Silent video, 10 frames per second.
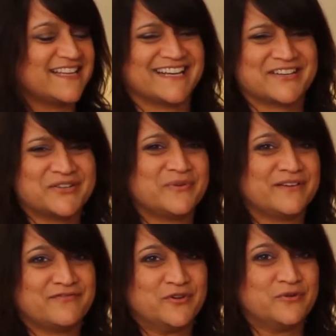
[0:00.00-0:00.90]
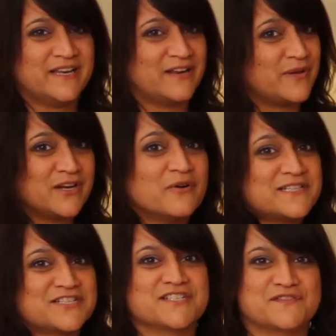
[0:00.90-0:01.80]
that gooey food? And we know
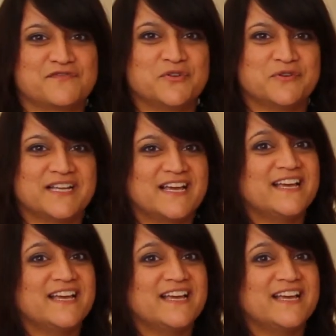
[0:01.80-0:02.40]
it's just food.